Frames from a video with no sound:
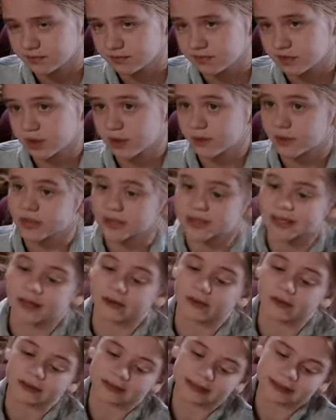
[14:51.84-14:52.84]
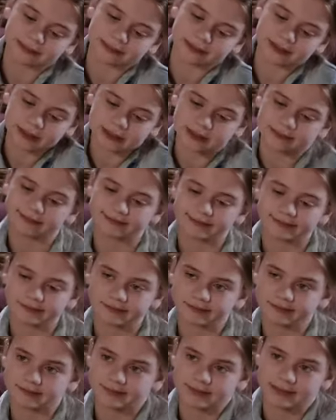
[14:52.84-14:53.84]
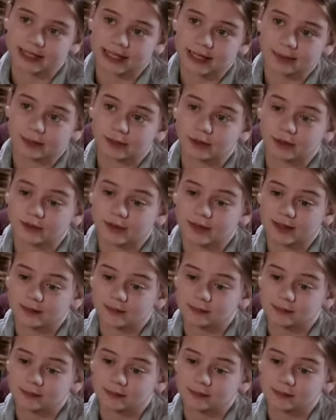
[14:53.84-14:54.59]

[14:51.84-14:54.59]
So he'd stick on a DVD, stay up all night,